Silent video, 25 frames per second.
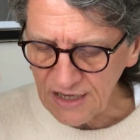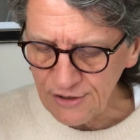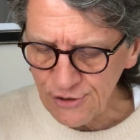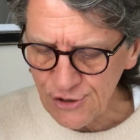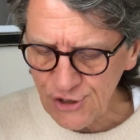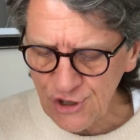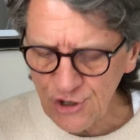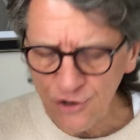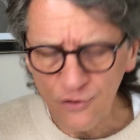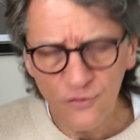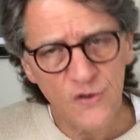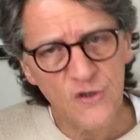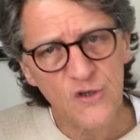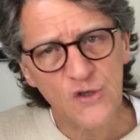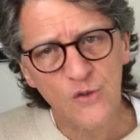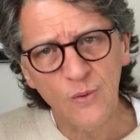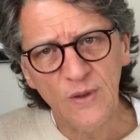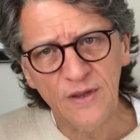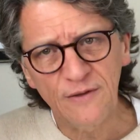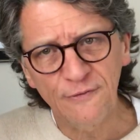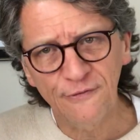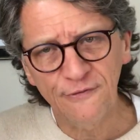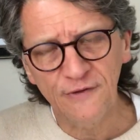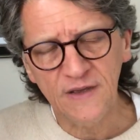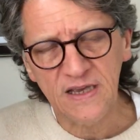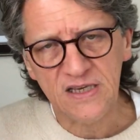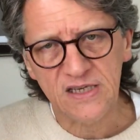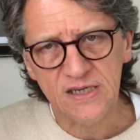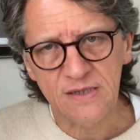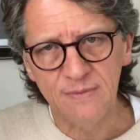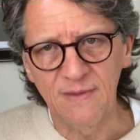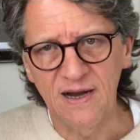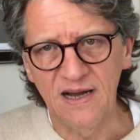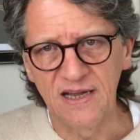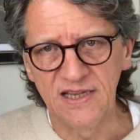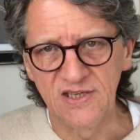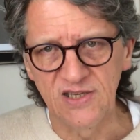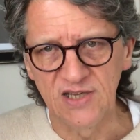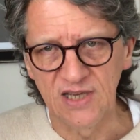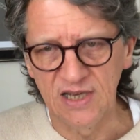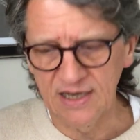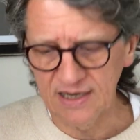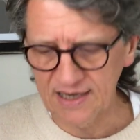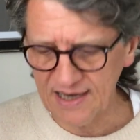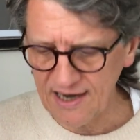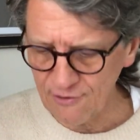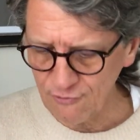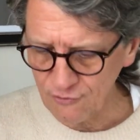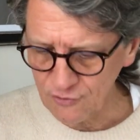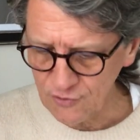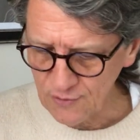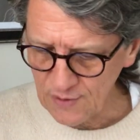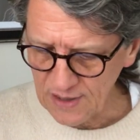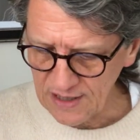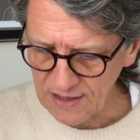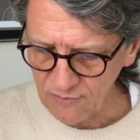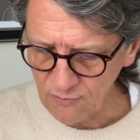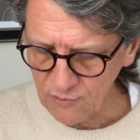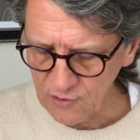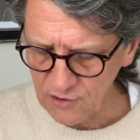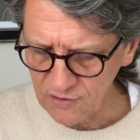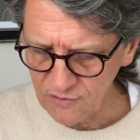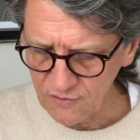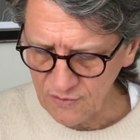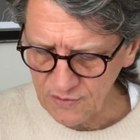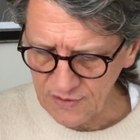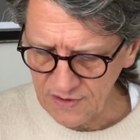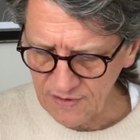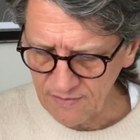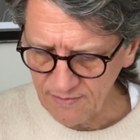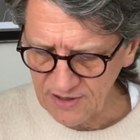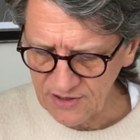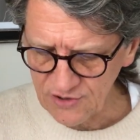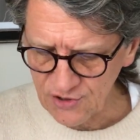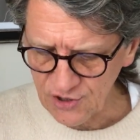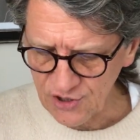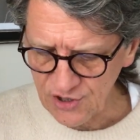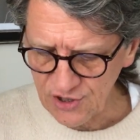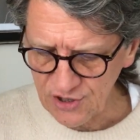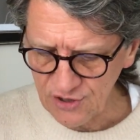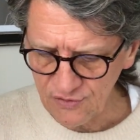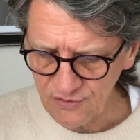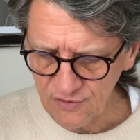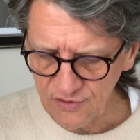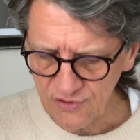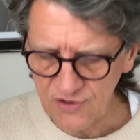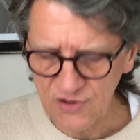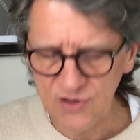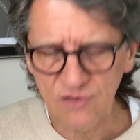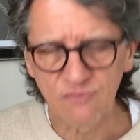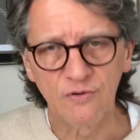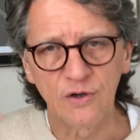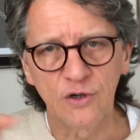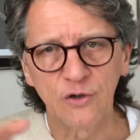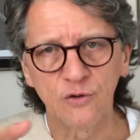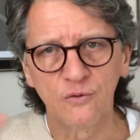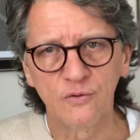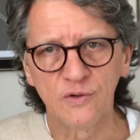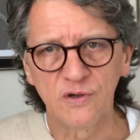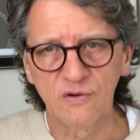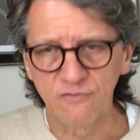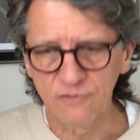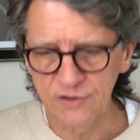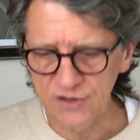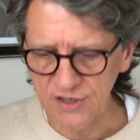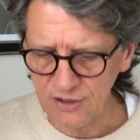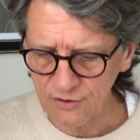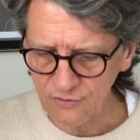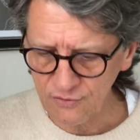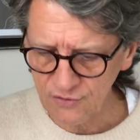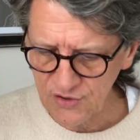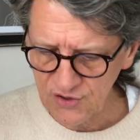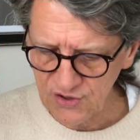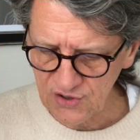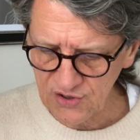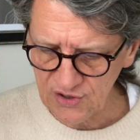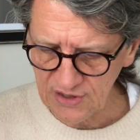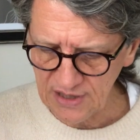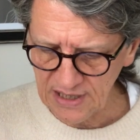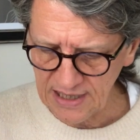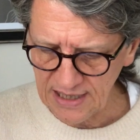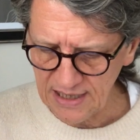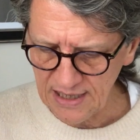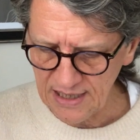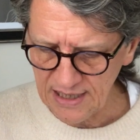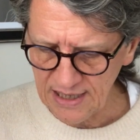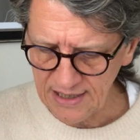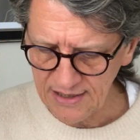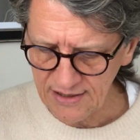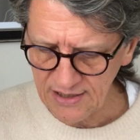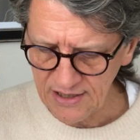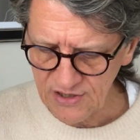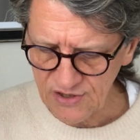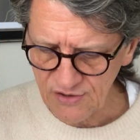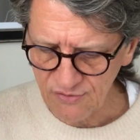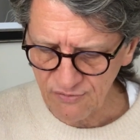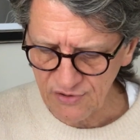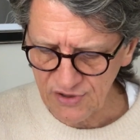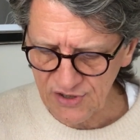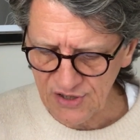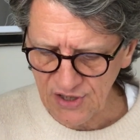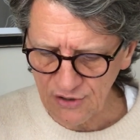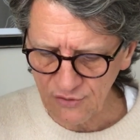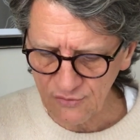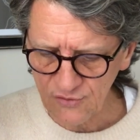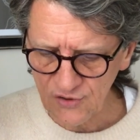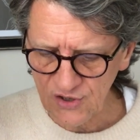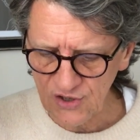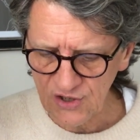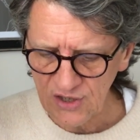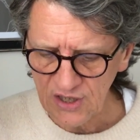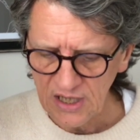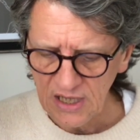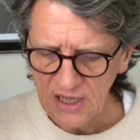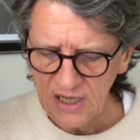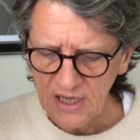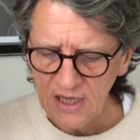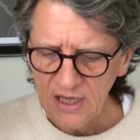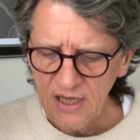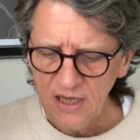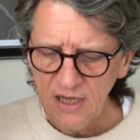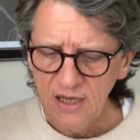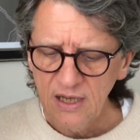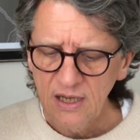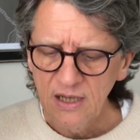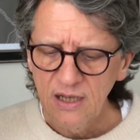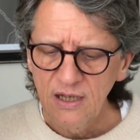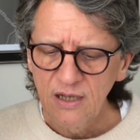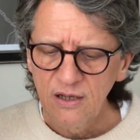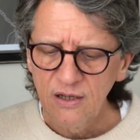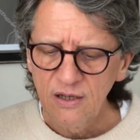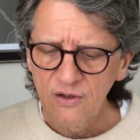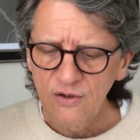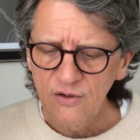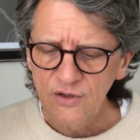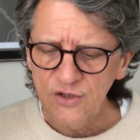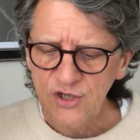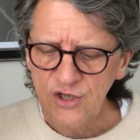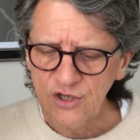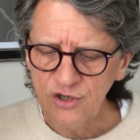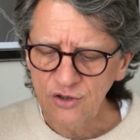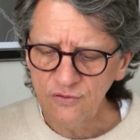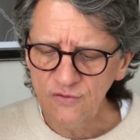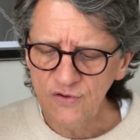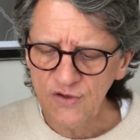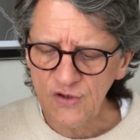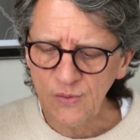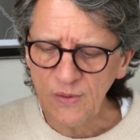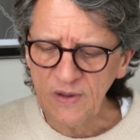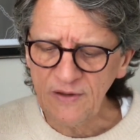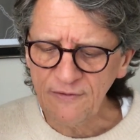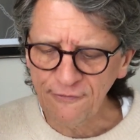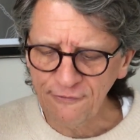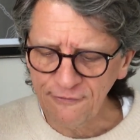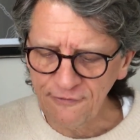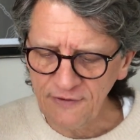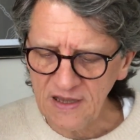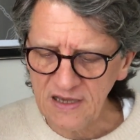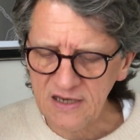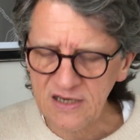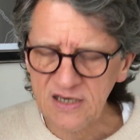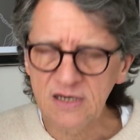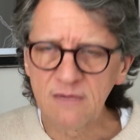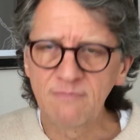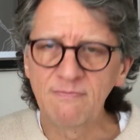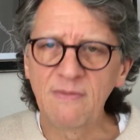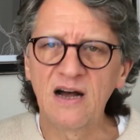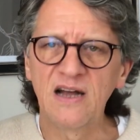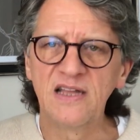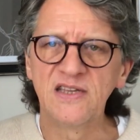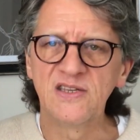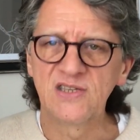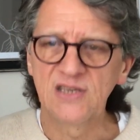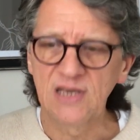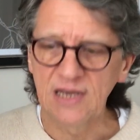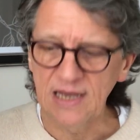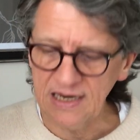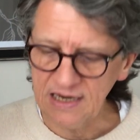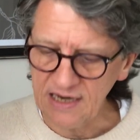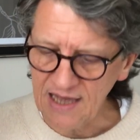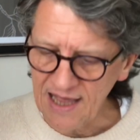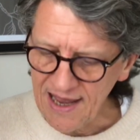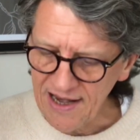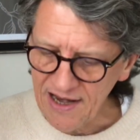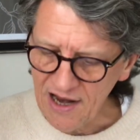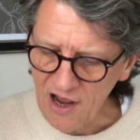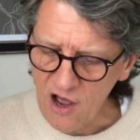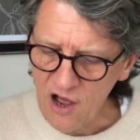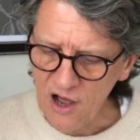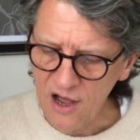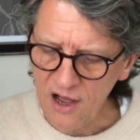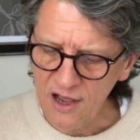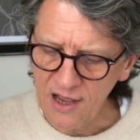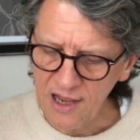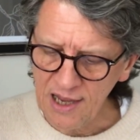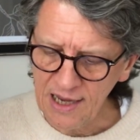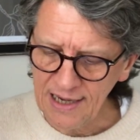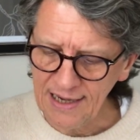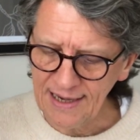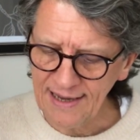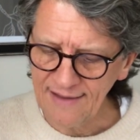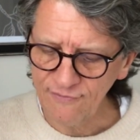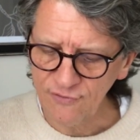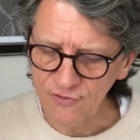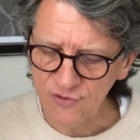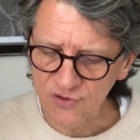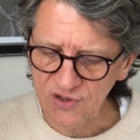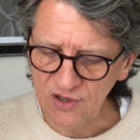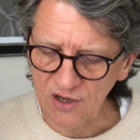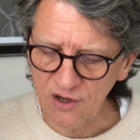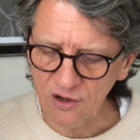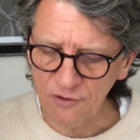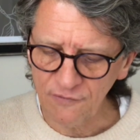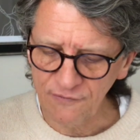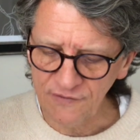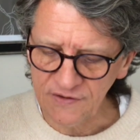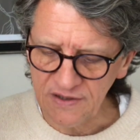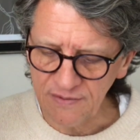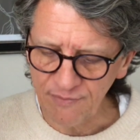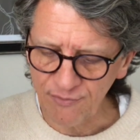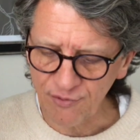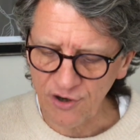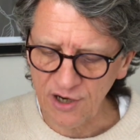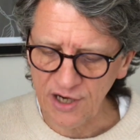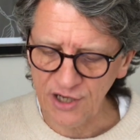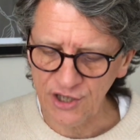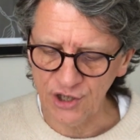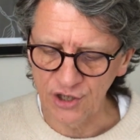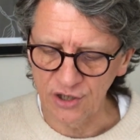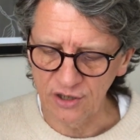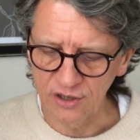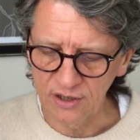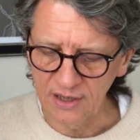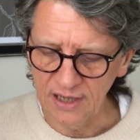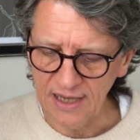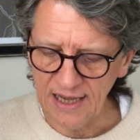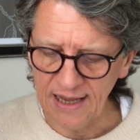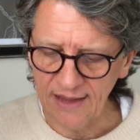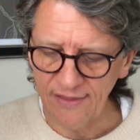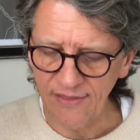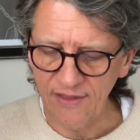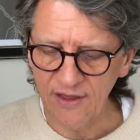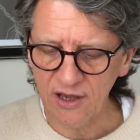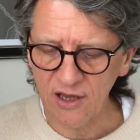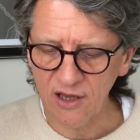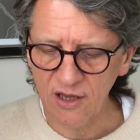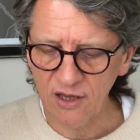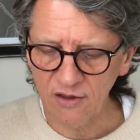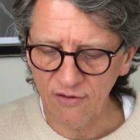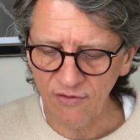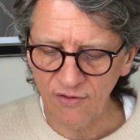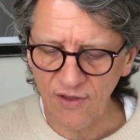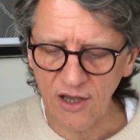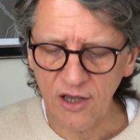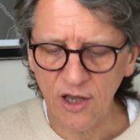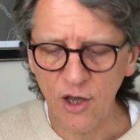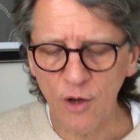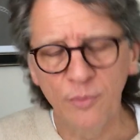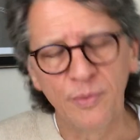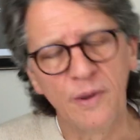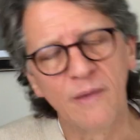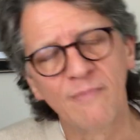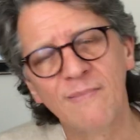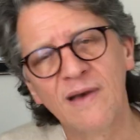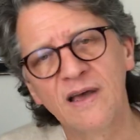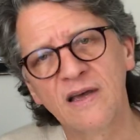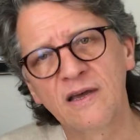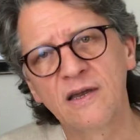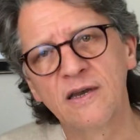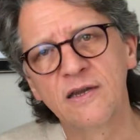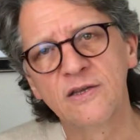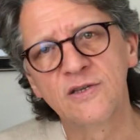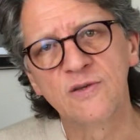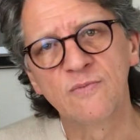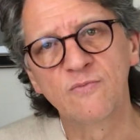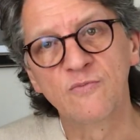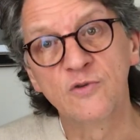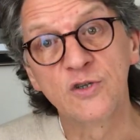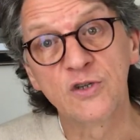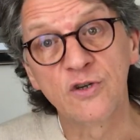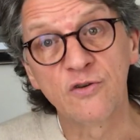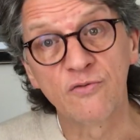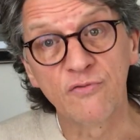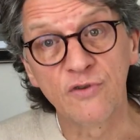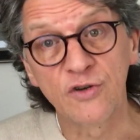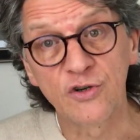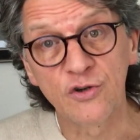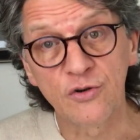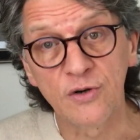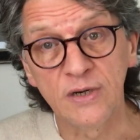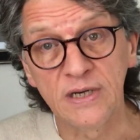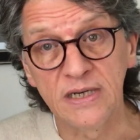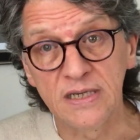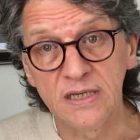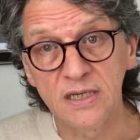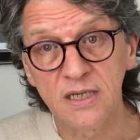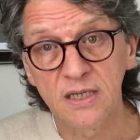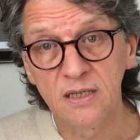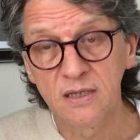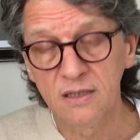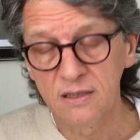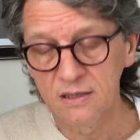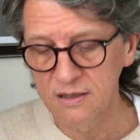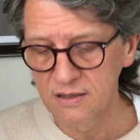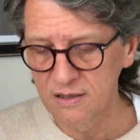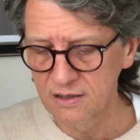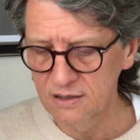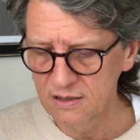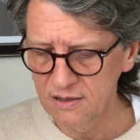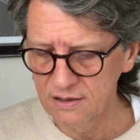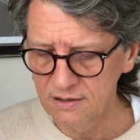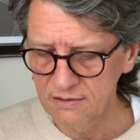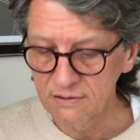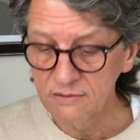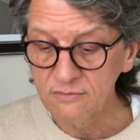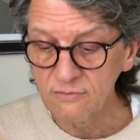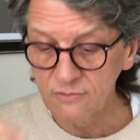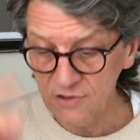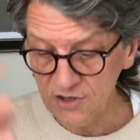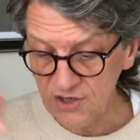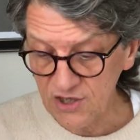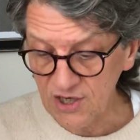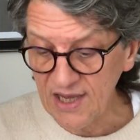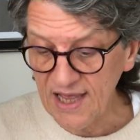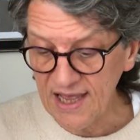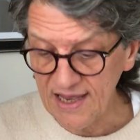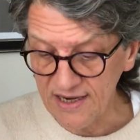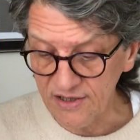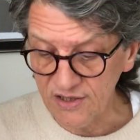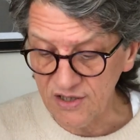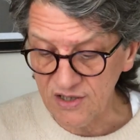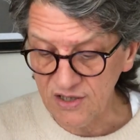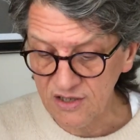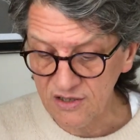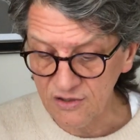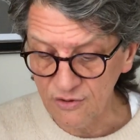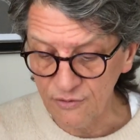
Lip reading: Students with a fixed mindset, Carol Dweck worked with a bunch of students, recorded results, and these are results. Students with a fixed mindset had higher levels of depression, and their coping mechanism was to retreat, which again is